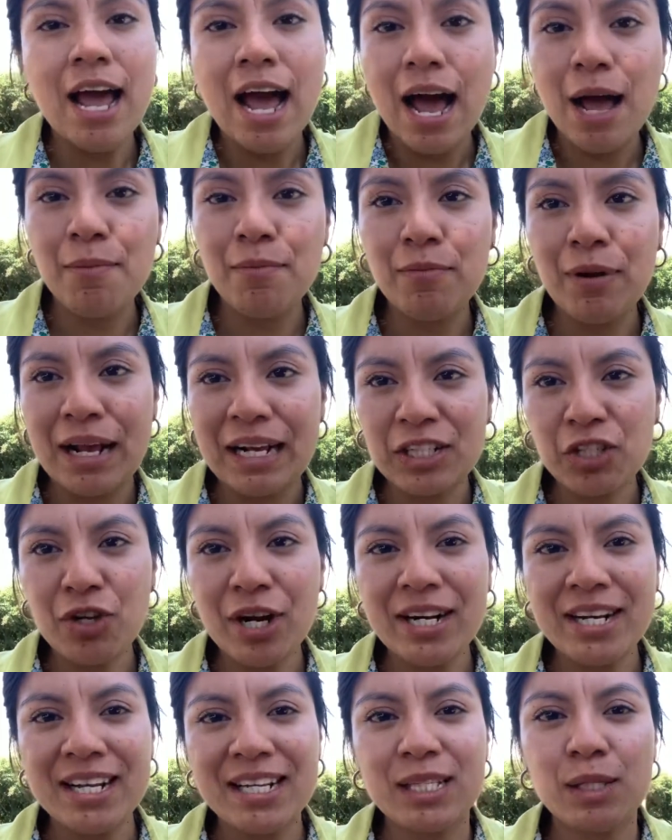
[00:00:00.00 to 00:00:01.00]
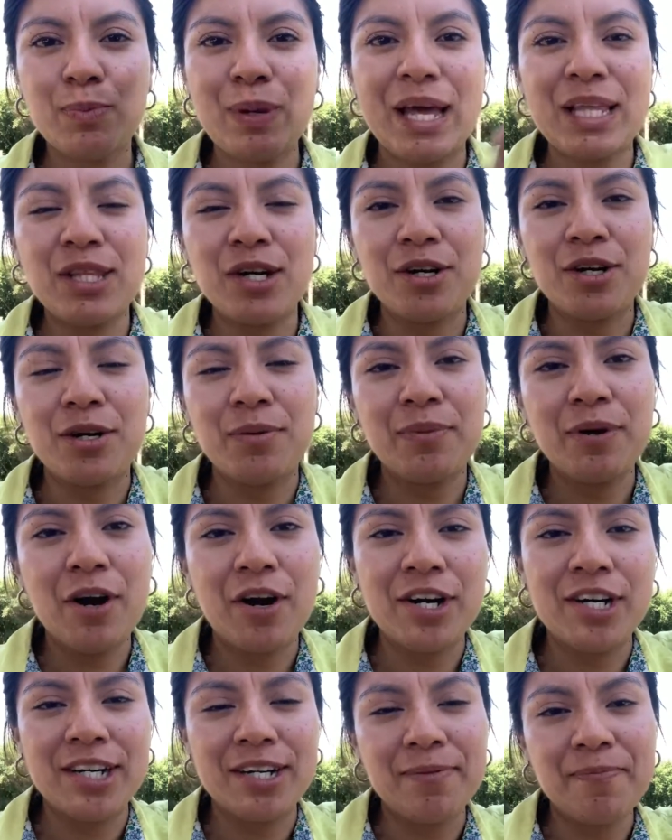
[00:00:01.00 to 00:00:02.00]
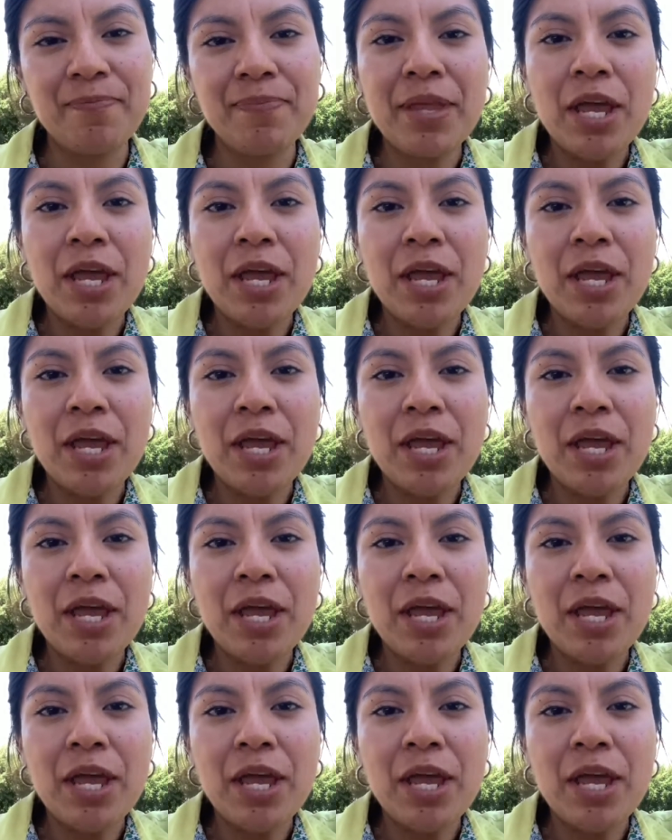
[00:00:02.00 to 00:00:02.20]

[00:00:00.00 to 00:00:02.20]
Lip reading: I'm trying to expand the herb garden.